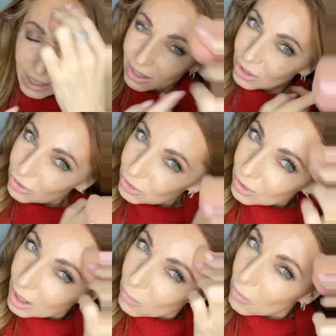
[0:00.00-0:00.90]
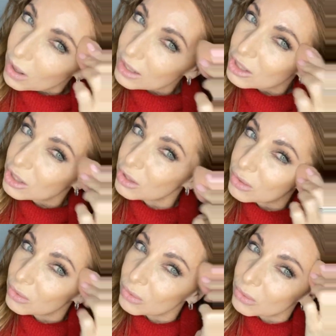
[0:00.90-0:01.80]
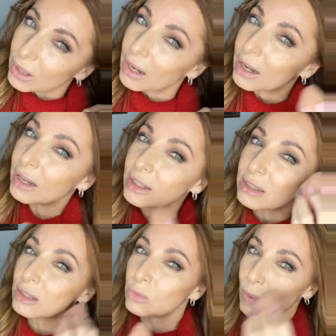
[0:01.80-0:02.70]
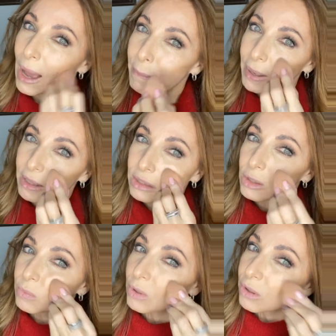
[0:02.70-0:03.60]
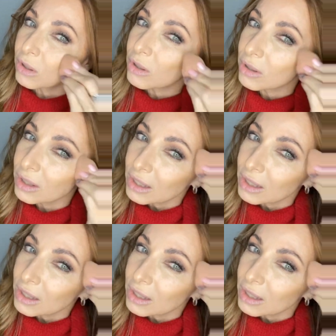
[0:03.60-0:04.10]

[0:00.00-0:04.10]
You do not want to swap and swirl.